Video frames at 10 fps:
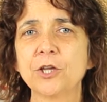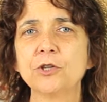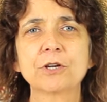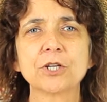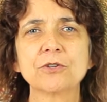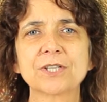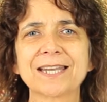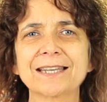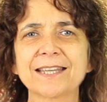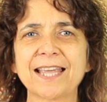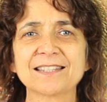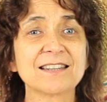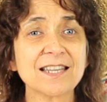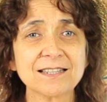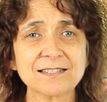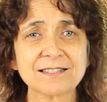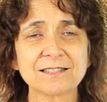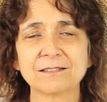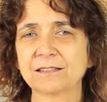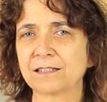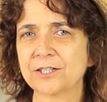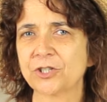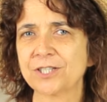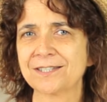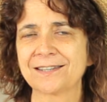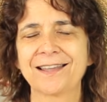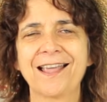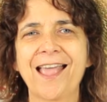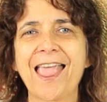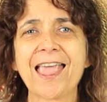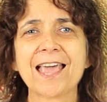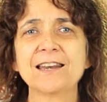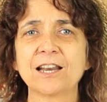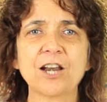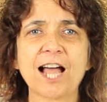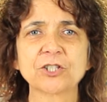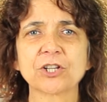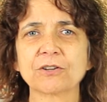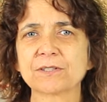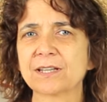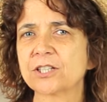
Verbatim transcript: You could use it in quesadillas, delicious, and nachos.